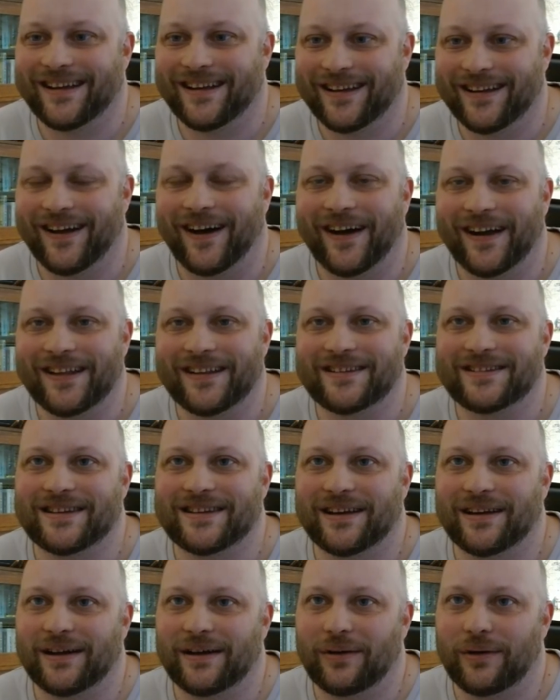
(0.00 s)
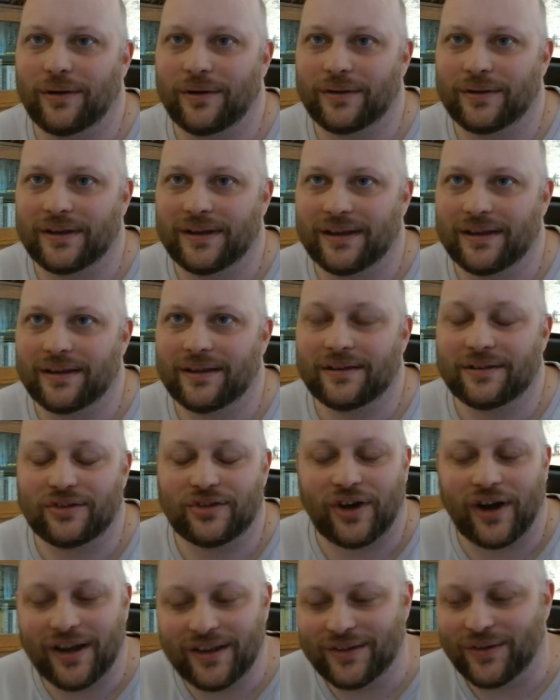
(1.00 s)
guides or the
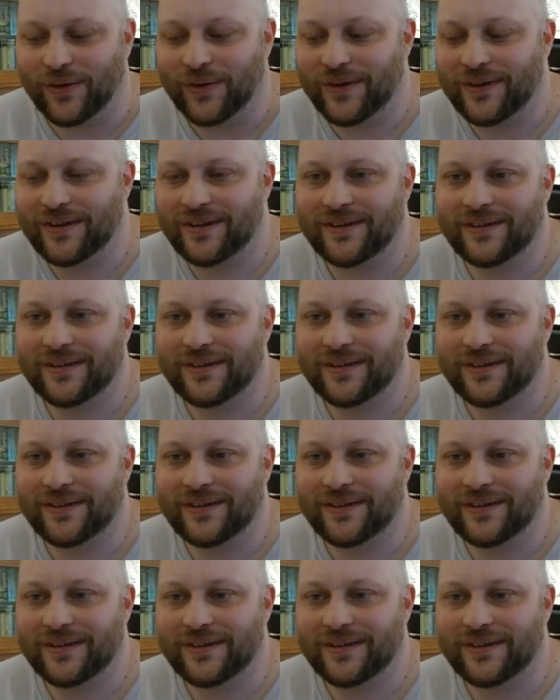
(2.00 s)
dry dock.